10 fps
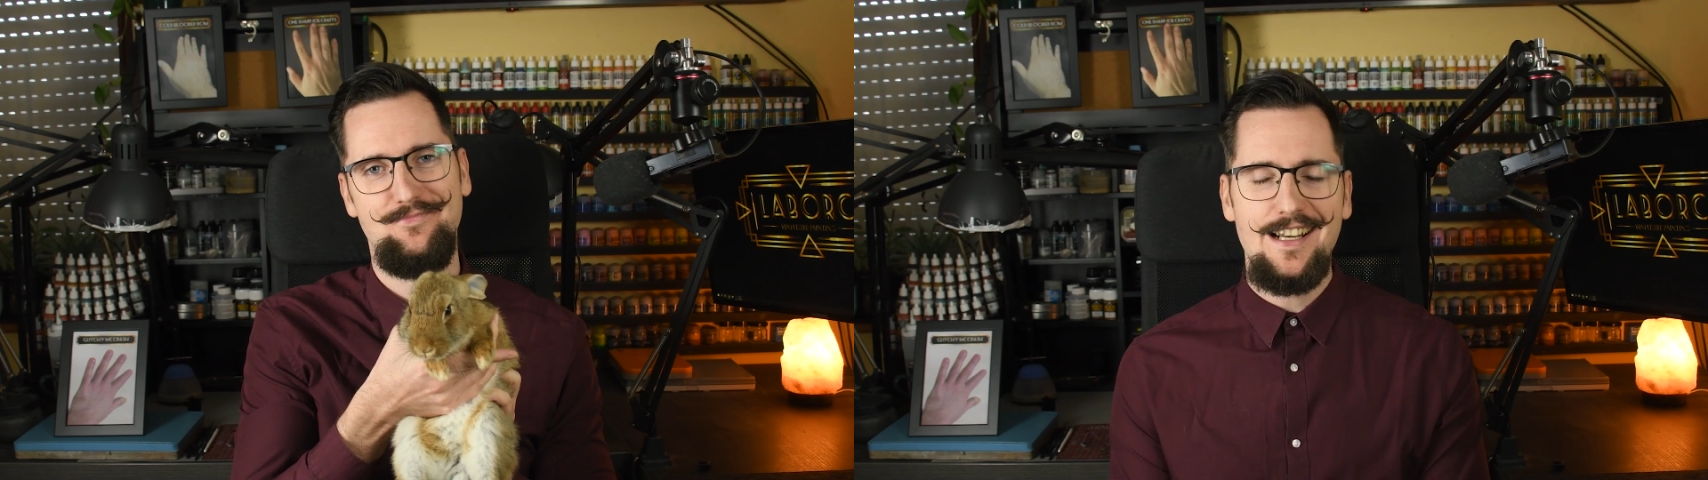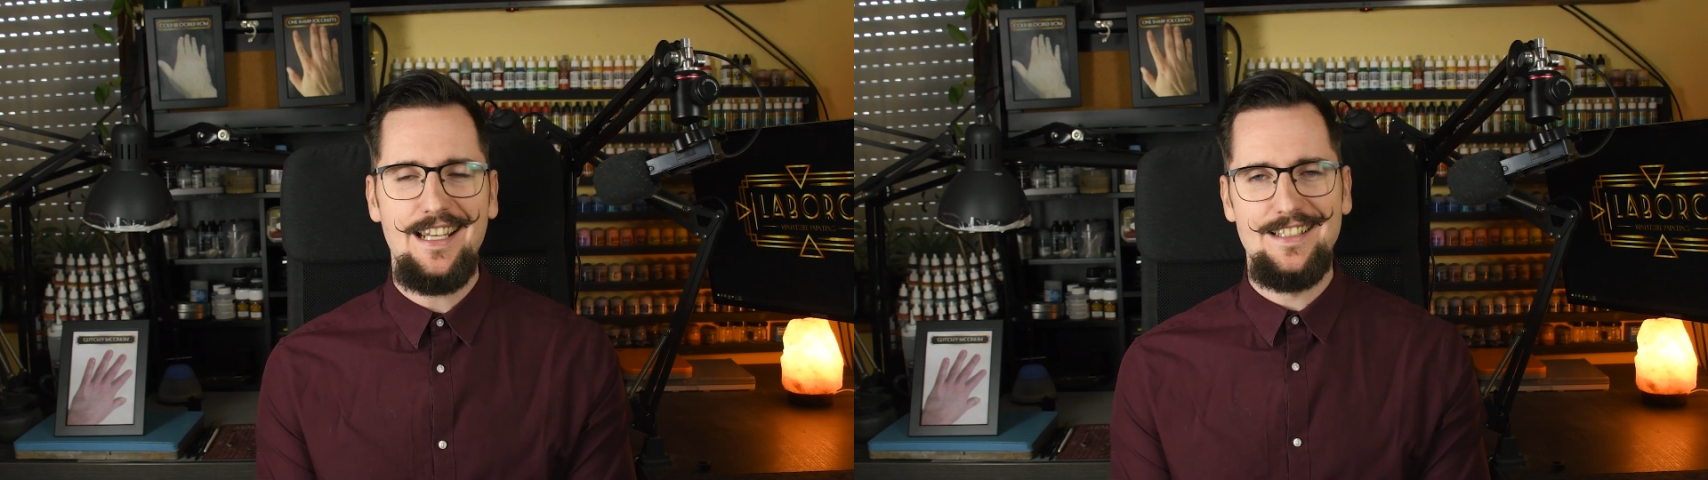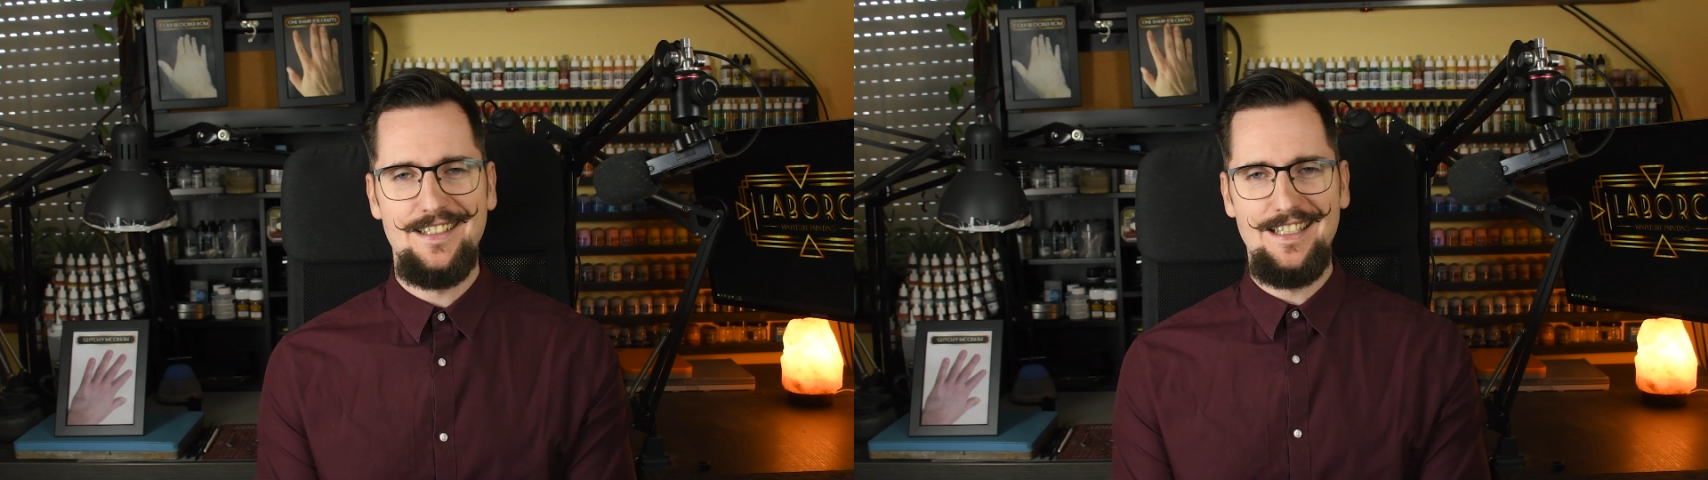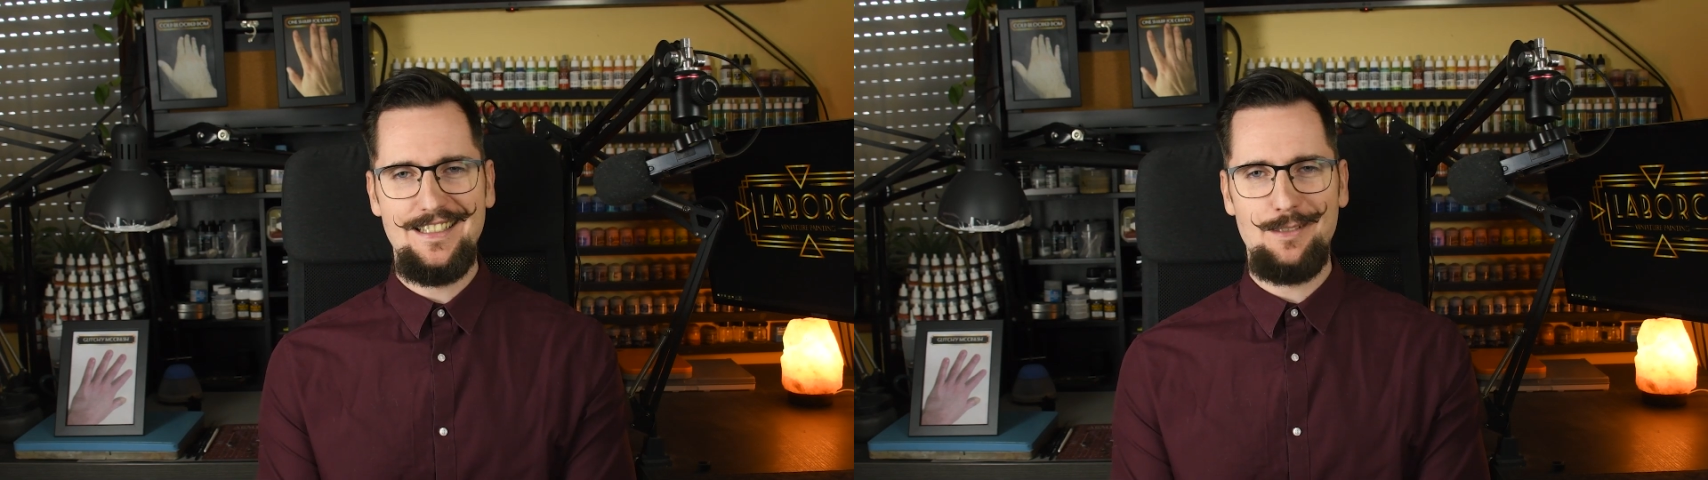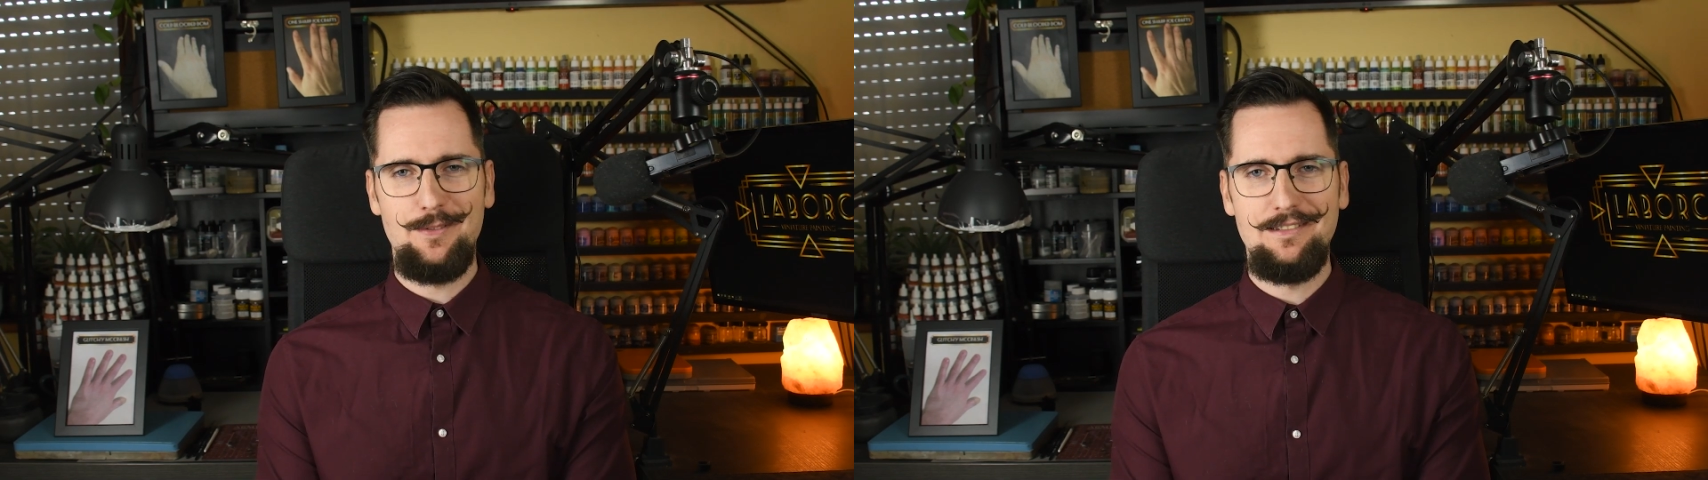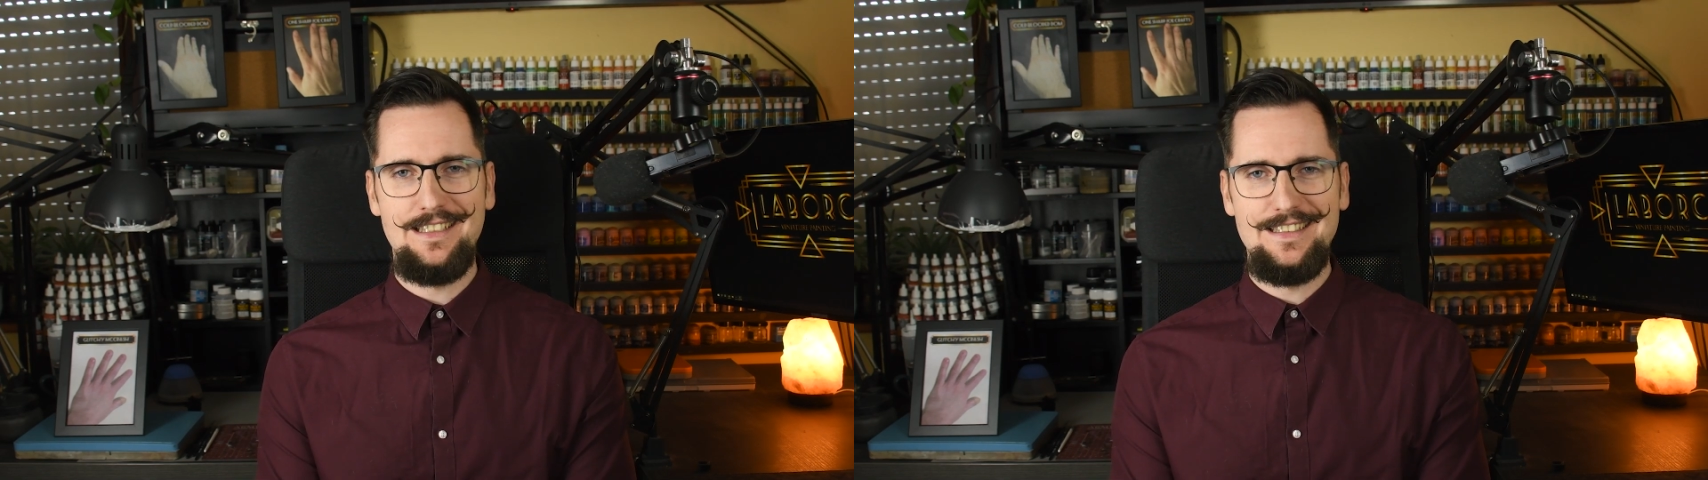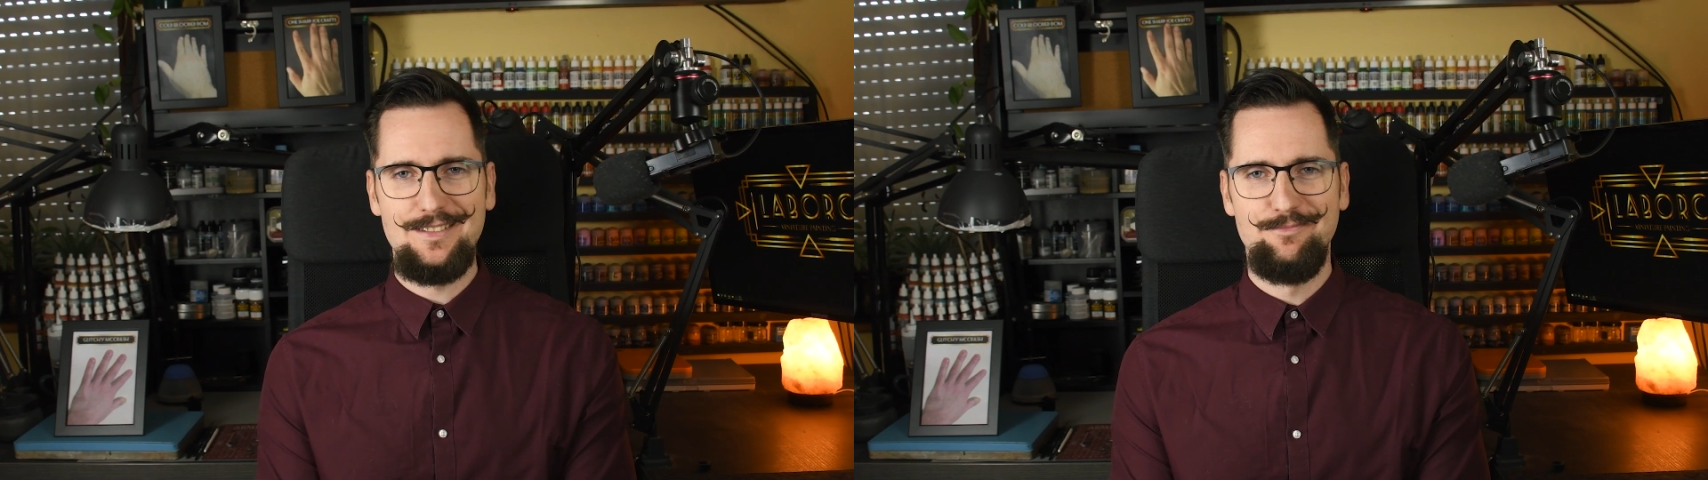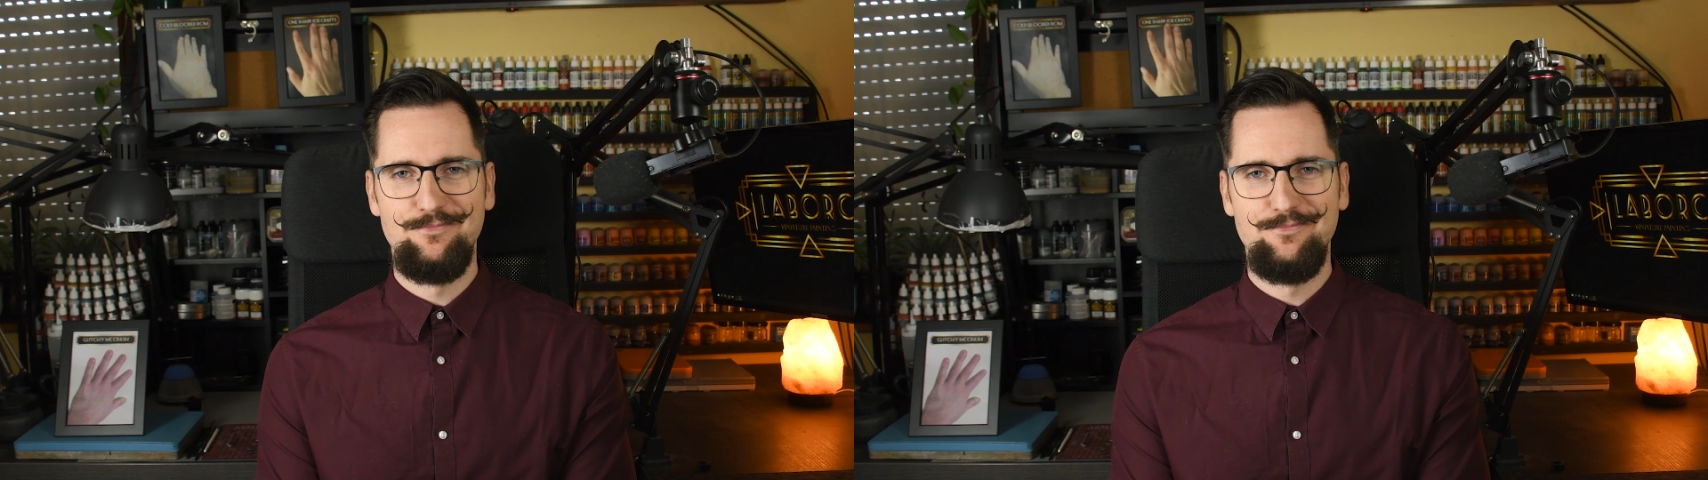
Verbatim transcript: Alright, that's about it.